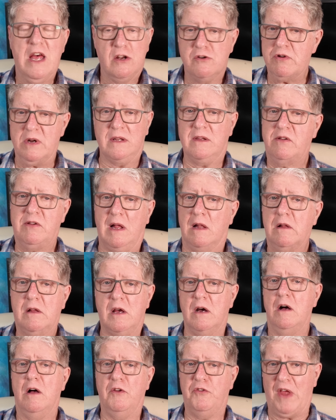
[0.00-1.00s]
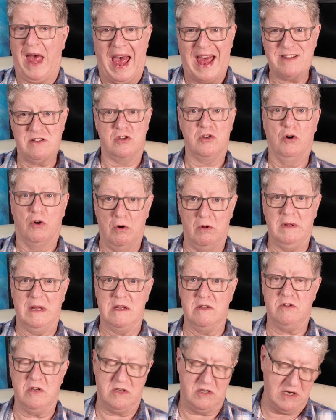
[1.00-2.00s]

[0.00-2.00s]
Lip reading: trying to sell cars at all into